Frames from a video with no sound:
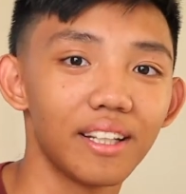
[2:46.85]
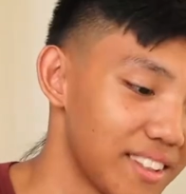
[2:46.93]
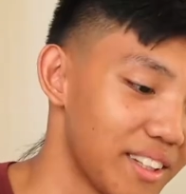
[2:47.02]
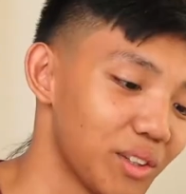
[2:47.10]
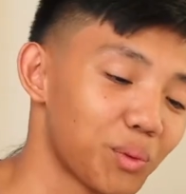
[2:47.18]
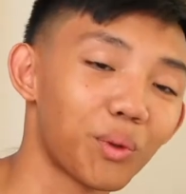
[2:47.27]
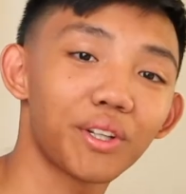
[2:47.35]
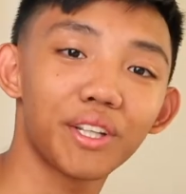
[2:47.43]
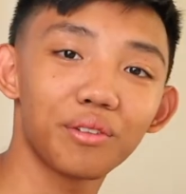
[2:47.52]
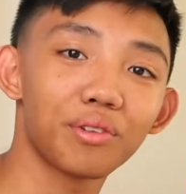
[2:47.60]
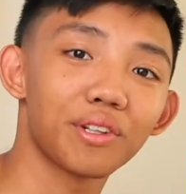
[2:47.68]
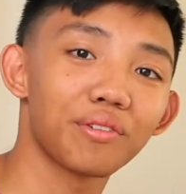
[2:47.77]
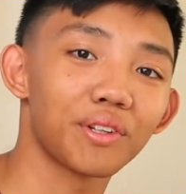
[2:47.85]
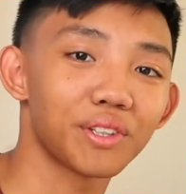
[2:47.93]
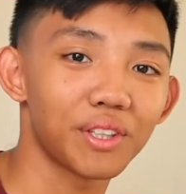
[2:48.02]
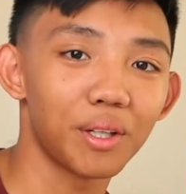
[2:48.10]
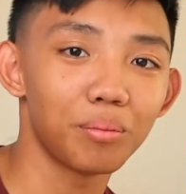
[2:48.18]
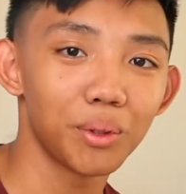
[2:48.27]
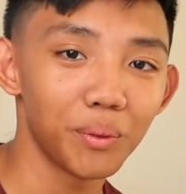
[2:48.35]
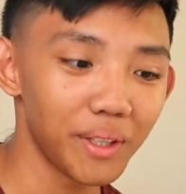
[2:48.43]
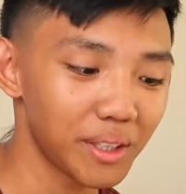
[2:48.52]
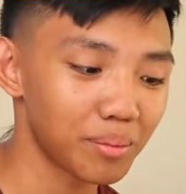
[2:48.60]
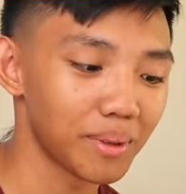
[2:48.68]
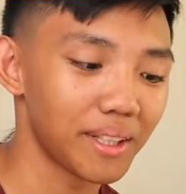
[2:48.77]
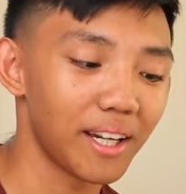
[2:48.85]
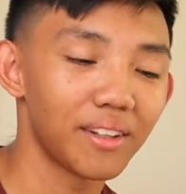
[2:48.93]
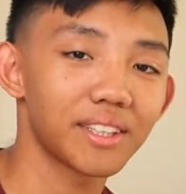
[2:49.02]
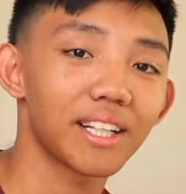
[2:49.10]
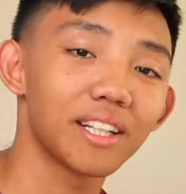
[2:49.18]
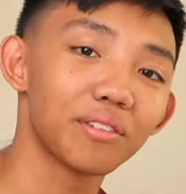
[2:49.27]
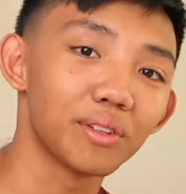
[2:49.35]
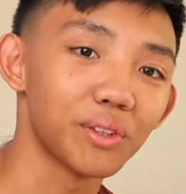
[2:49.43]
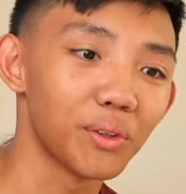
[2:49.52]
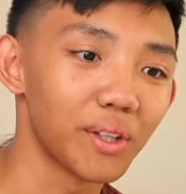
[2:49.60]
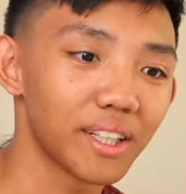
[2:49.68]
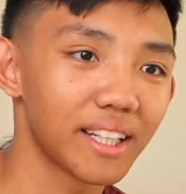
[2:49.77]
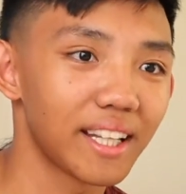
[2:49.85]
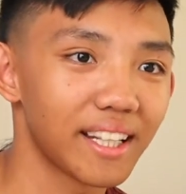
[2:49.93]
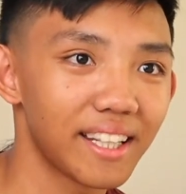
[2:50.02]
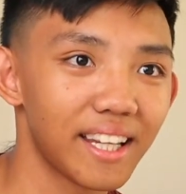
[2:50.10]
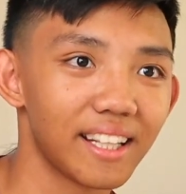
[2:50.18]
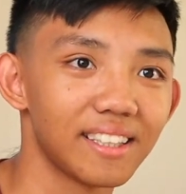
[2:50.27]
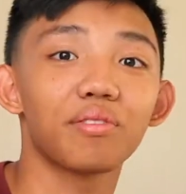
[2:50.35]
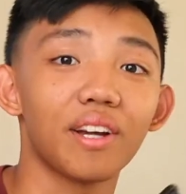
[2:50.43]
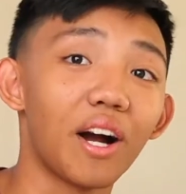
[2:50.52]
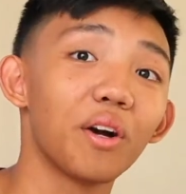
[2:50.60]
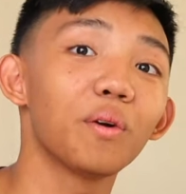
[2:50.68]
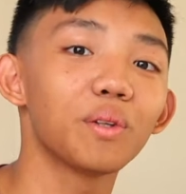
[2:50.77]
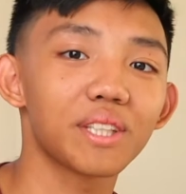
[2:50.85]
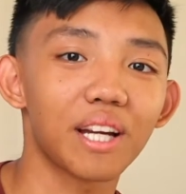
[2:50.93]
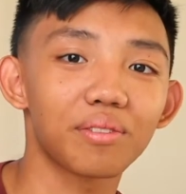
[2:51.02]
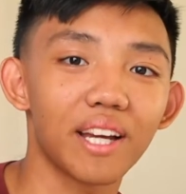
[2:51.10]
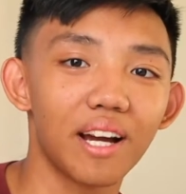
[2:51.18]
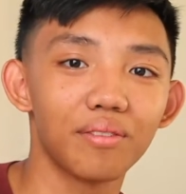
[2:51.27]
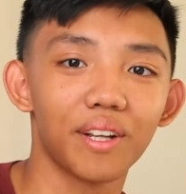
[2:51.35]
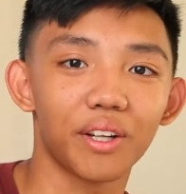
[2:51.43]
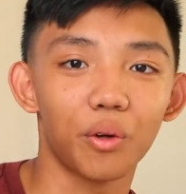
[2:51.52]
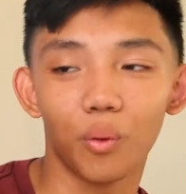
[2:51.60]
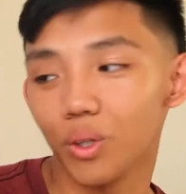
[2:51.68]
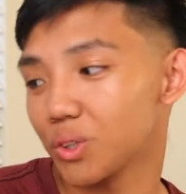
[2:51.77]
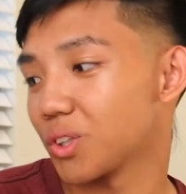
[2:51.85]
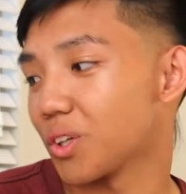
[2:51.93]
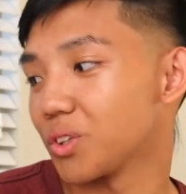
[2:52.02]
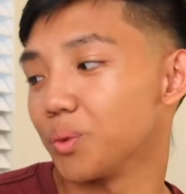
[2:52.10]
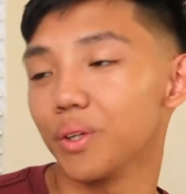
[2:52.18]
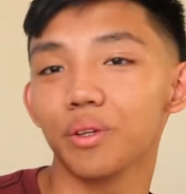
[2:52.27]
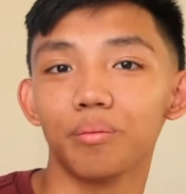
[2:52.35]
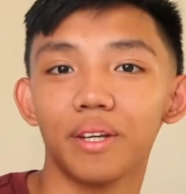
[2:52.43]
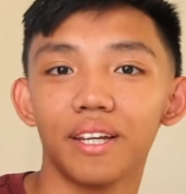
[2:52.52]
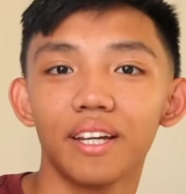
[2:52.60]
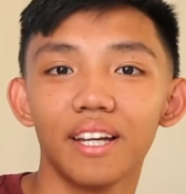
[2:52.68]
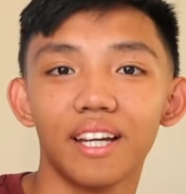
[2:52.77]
It was working for the first couple of weeks, but now it's kind of annoying that I always have to have like a wall charger with me,